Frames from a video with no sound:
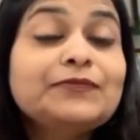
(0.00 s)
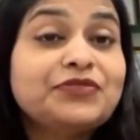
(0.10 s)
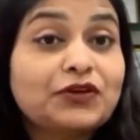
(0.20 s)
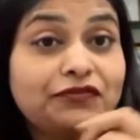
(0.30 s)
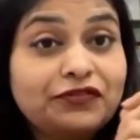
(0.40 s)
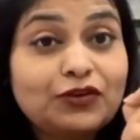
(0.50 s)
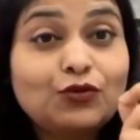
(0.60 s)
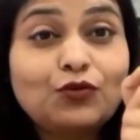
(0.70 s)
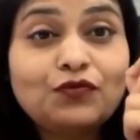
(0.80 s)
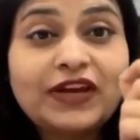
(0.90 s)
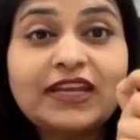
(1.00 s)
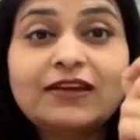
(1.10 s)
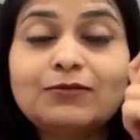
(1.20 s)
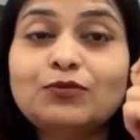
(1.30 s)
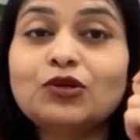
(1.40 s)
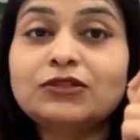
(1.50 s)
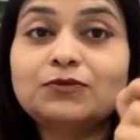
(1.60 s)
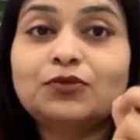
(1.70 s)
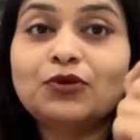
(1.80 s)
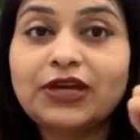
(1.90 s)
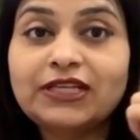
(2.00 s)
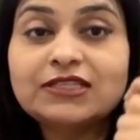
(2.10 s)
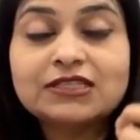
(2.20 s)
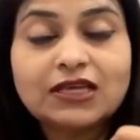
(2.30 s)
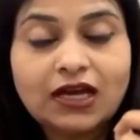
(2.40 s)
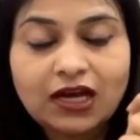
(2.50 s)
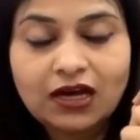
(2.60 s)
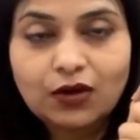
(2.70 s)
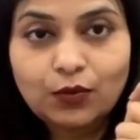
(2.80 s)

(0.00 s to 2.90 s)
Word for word: Now few very important points uh,